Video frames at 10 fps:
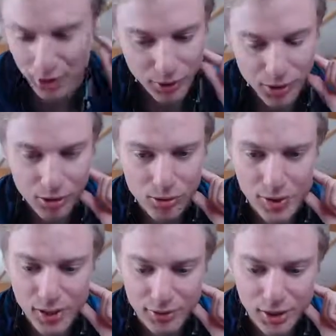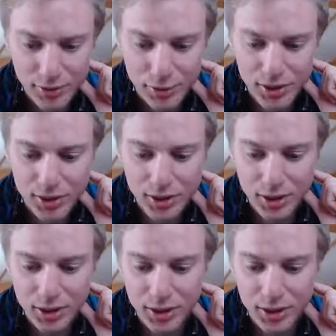so there we go, we have another win.